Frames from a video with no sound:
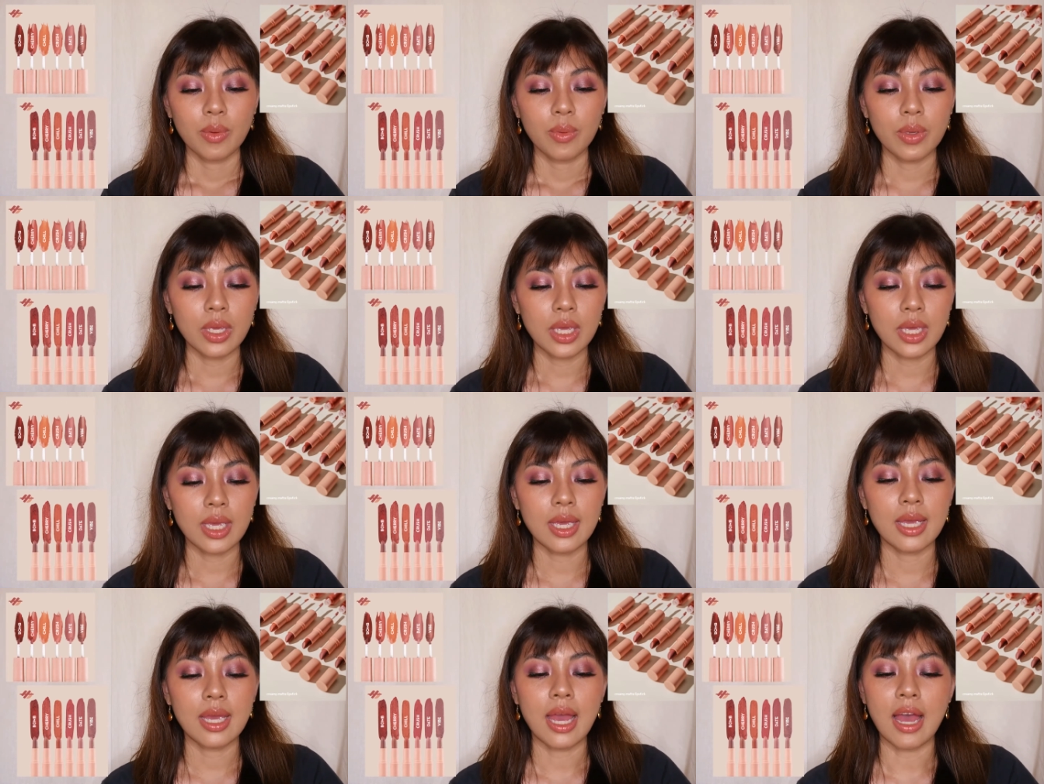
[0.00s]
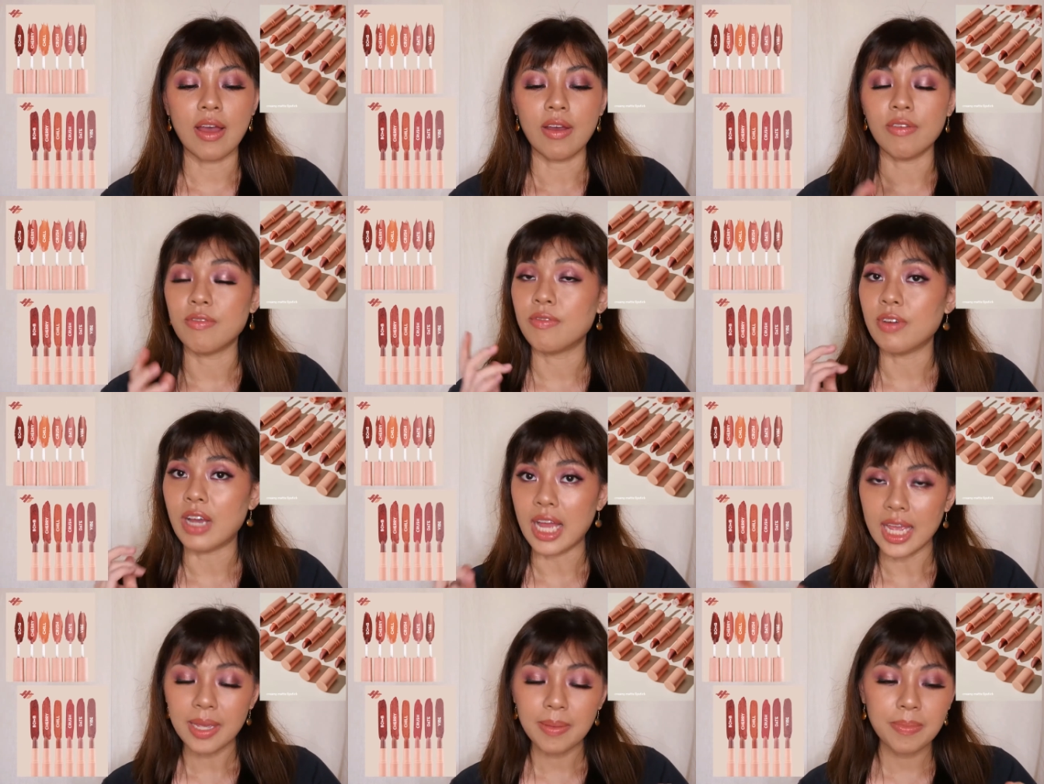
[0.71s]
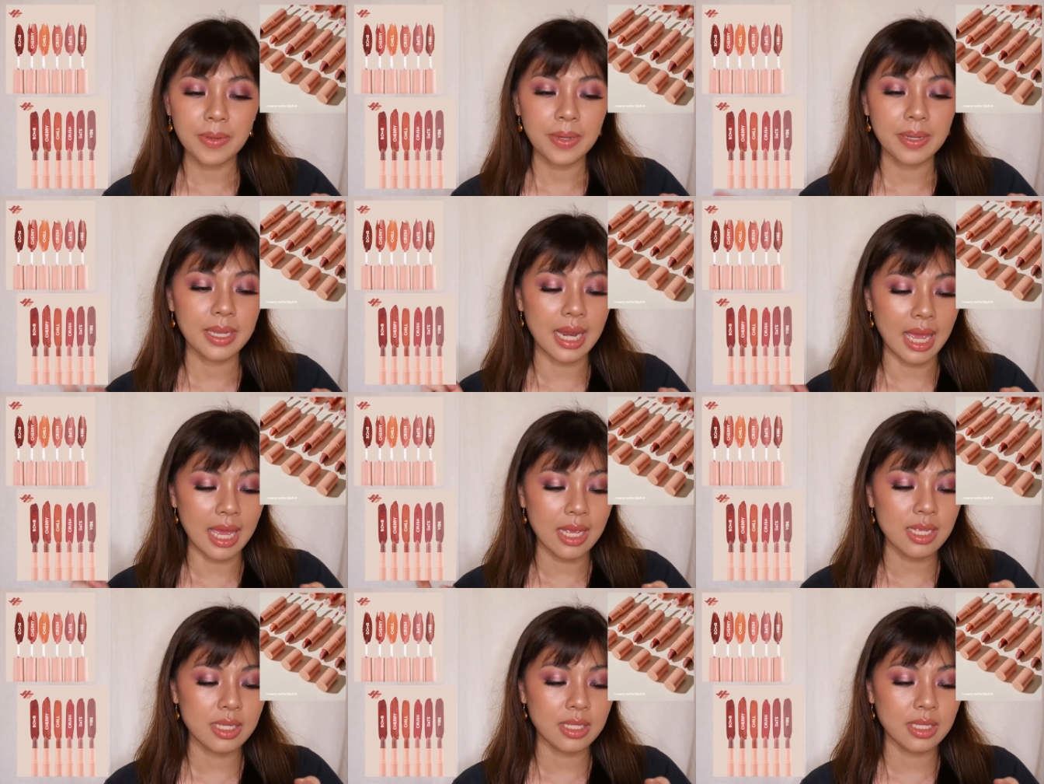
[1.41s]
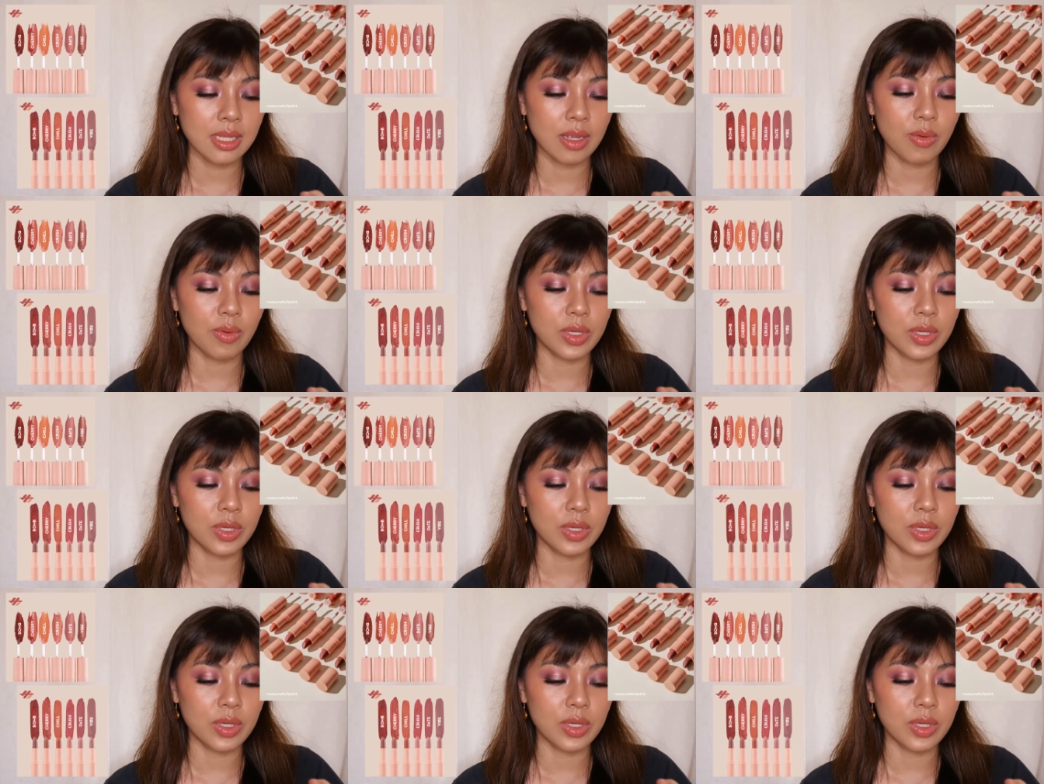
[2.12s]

We have Vibe next,